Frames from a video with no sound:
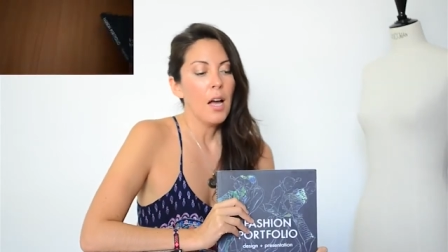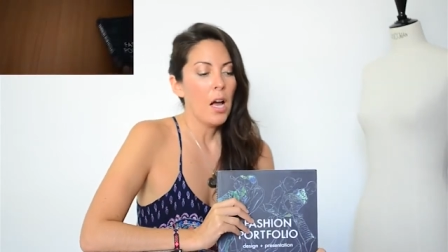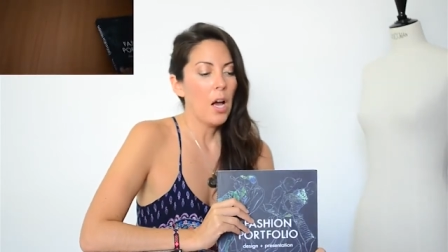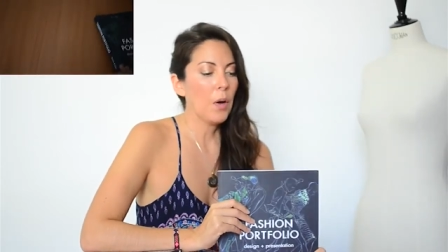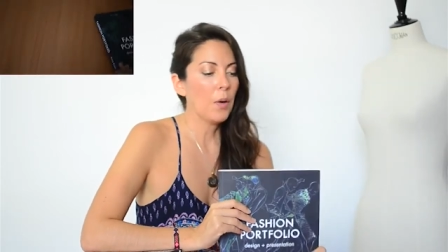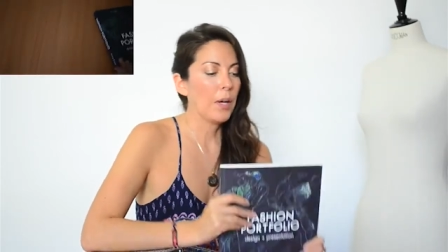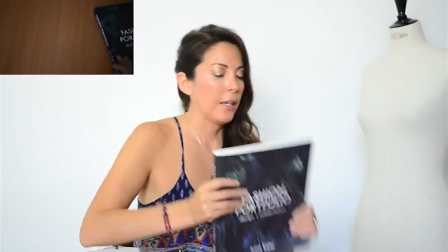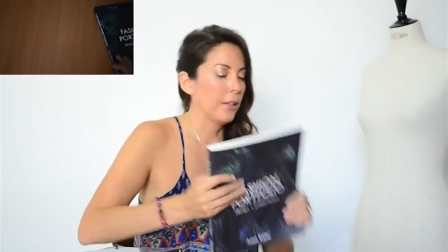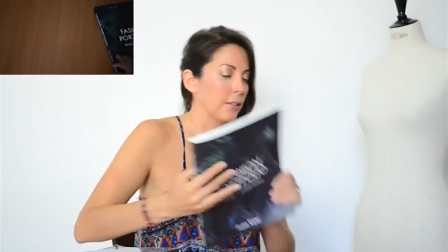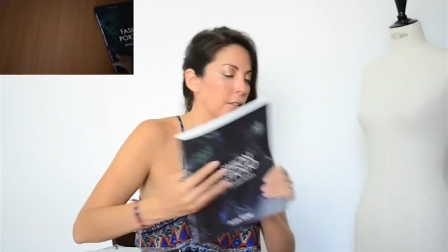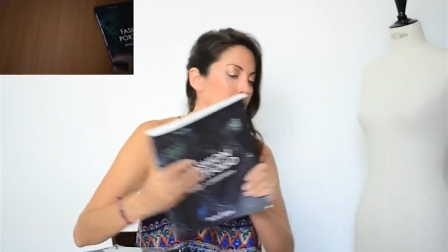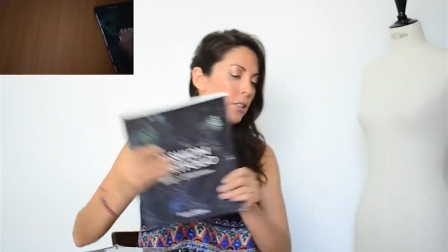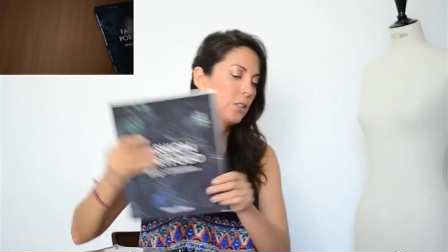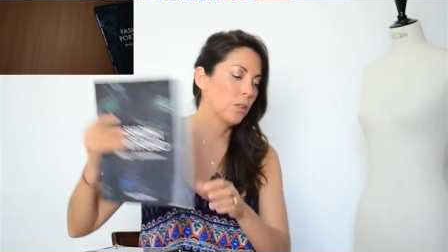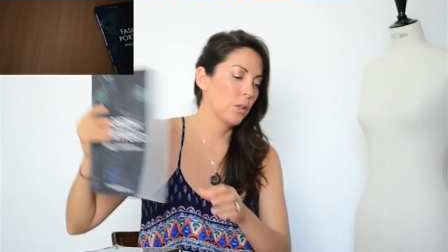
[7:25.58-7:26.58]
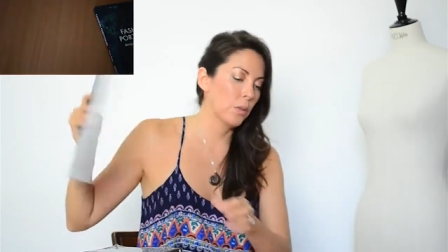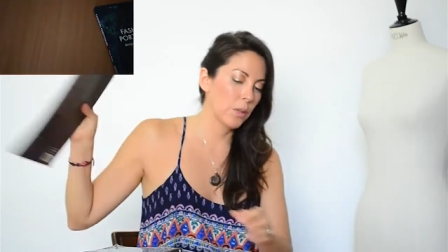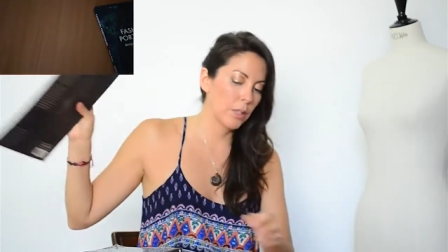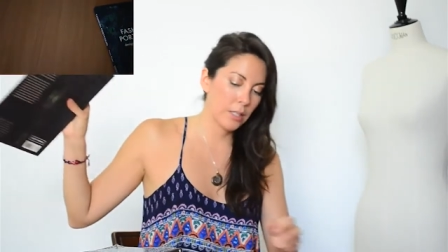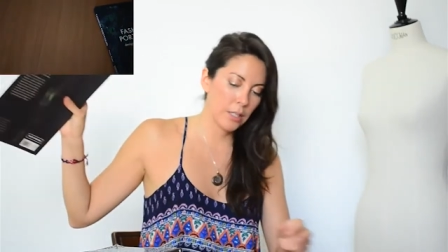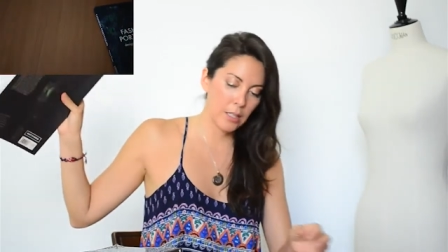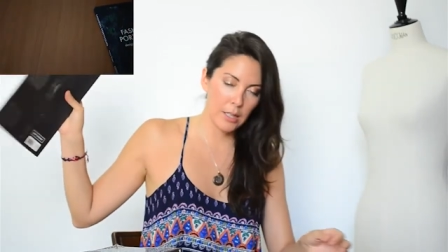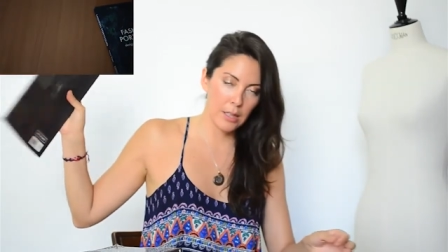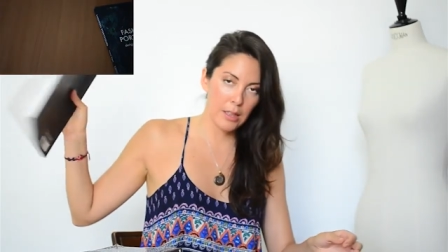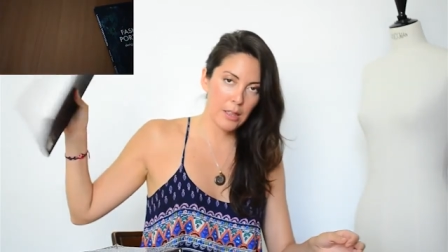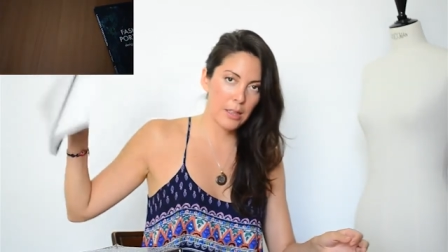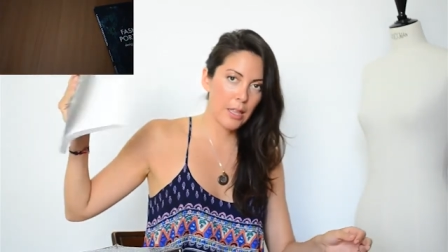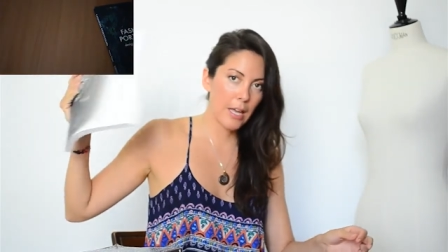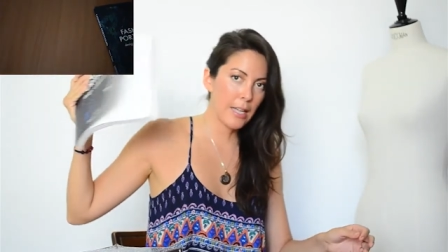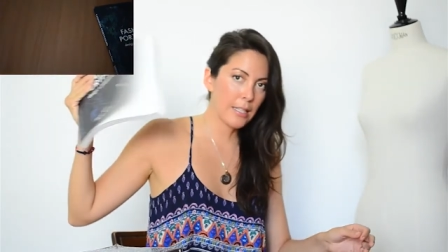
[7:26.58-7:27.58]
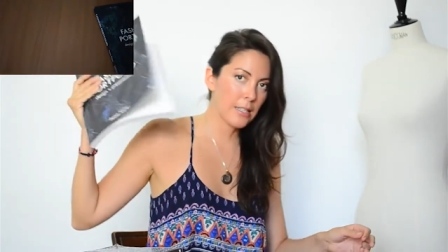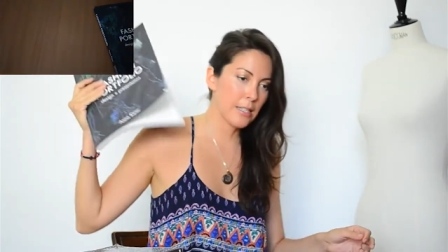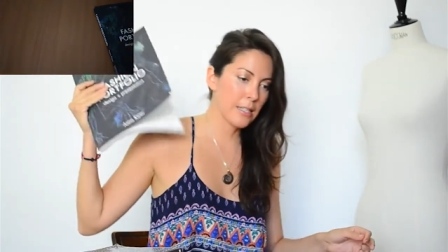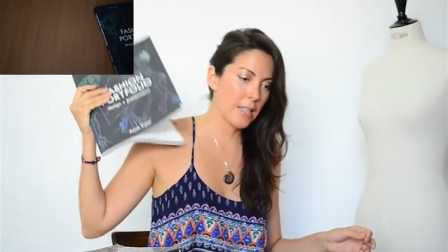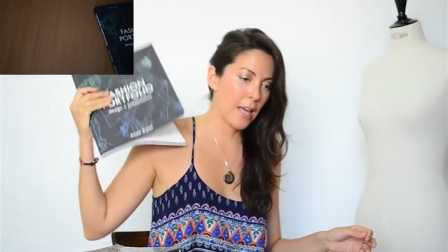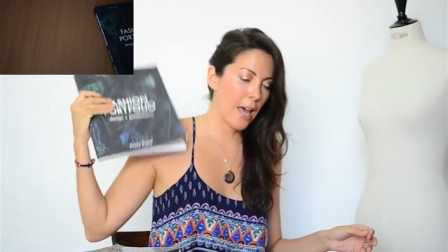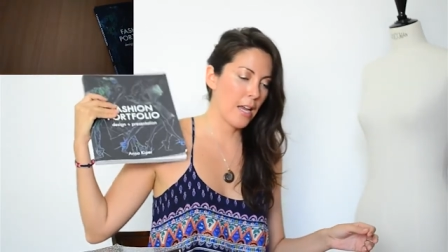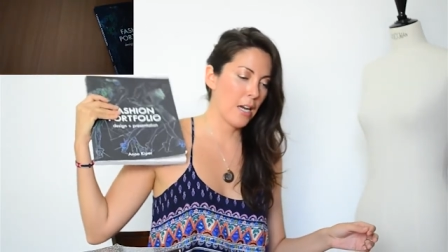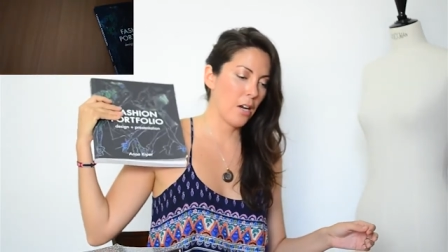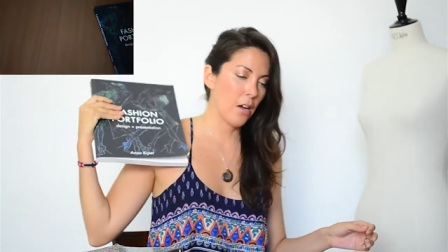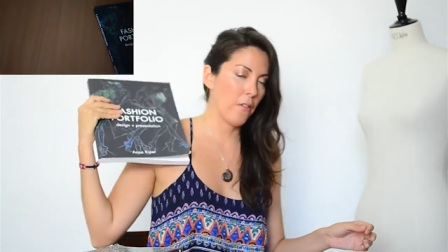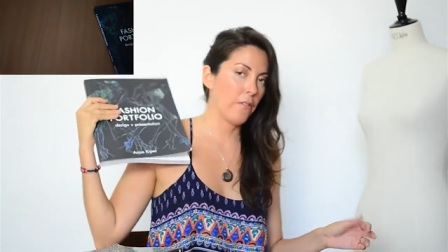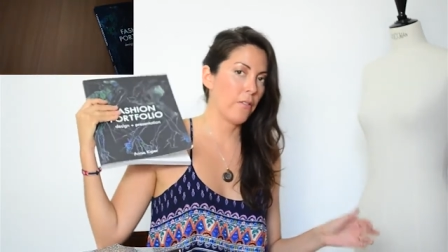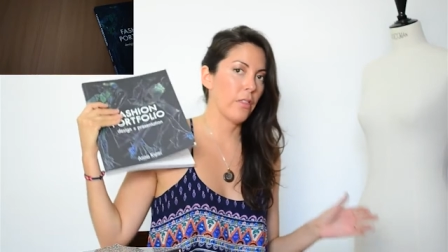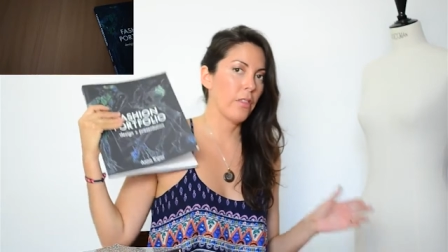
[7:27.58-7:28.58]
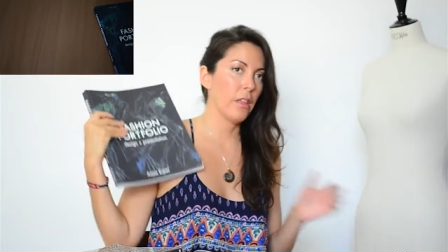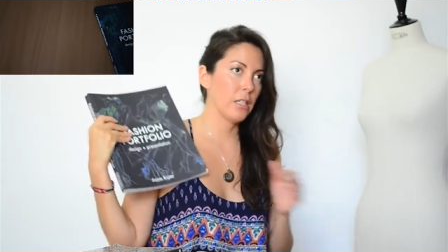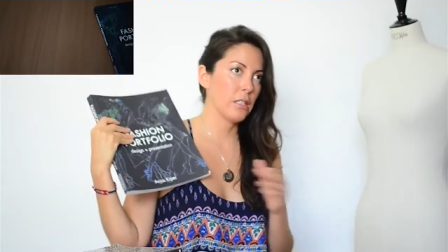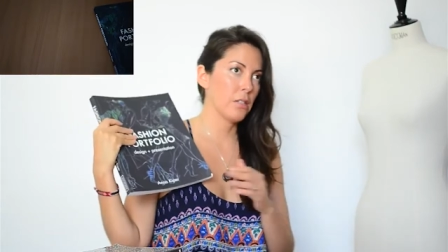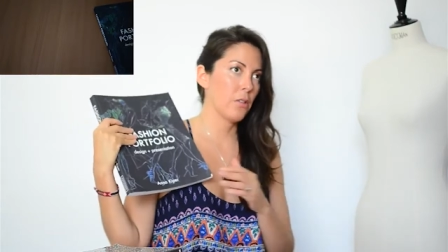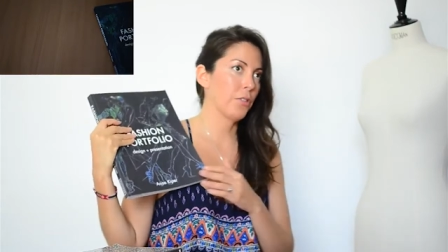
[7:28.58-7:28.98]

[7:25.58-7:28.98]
Okay, so that's the end of this